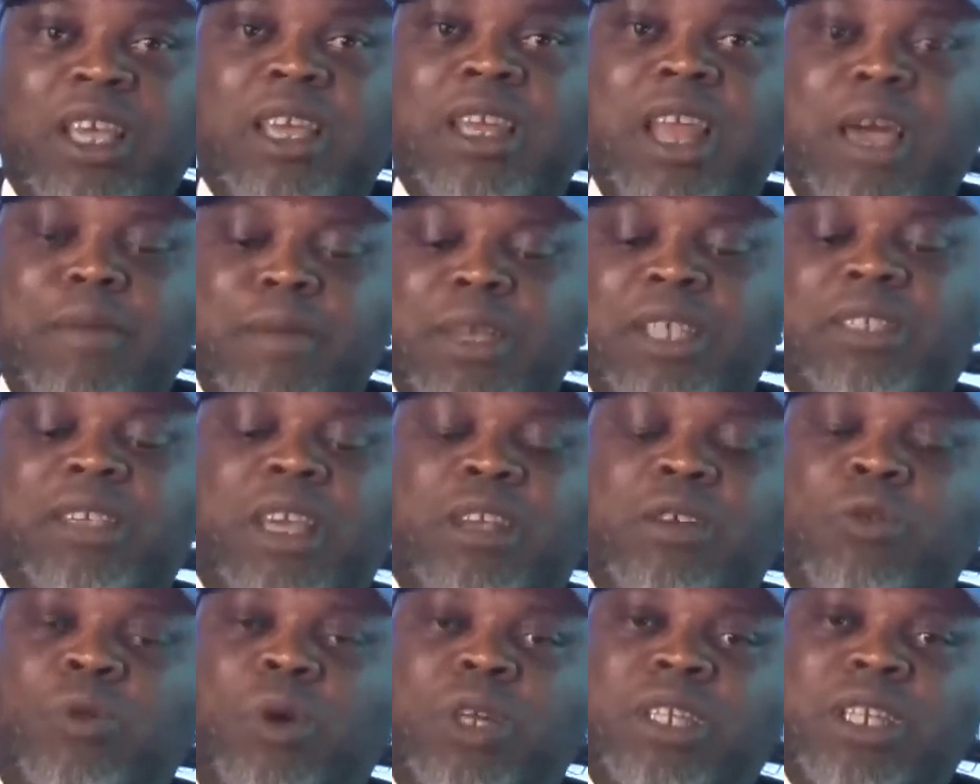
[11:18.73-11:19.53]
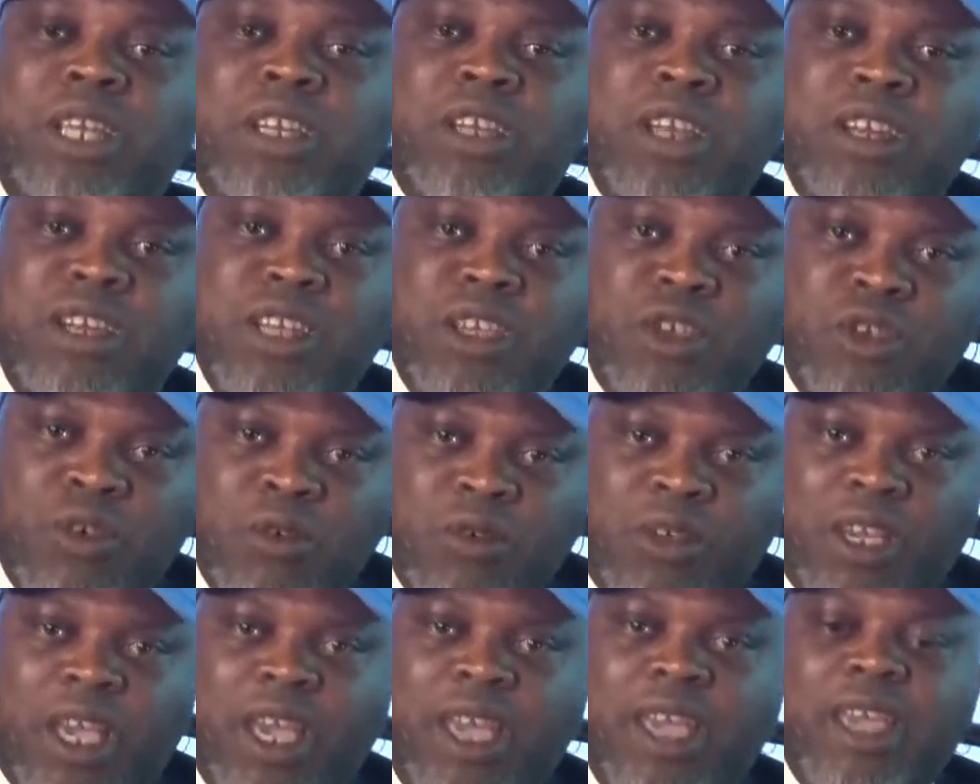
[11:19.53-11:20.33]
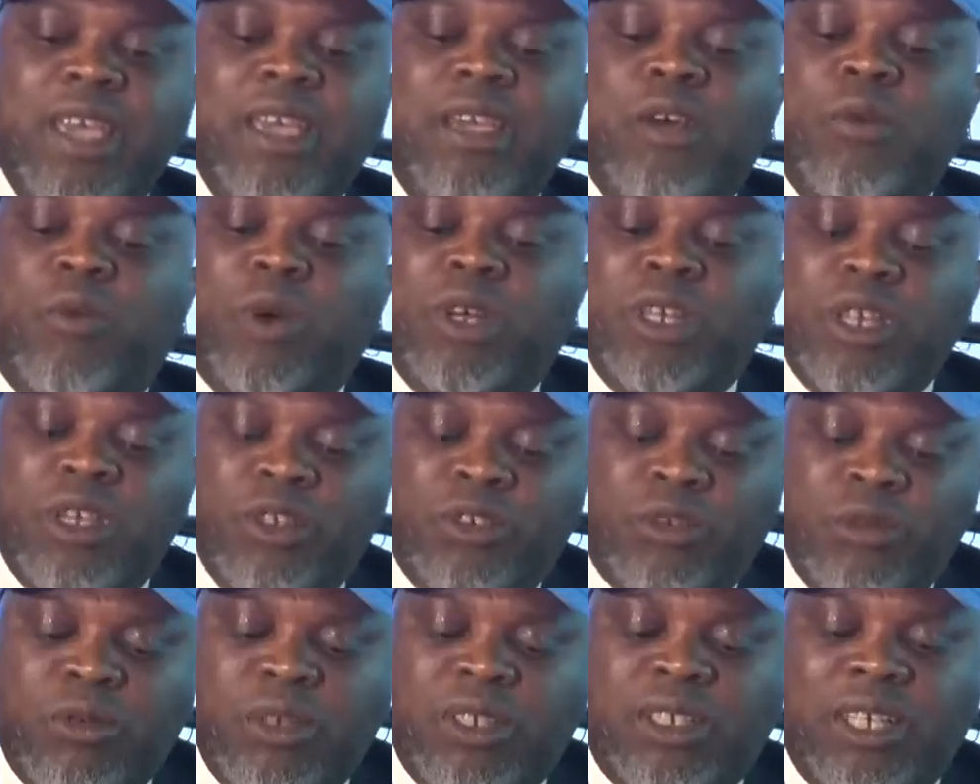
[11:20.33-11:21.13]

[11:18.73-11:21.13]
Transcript: Let me tell you what they do. In the UK, what they do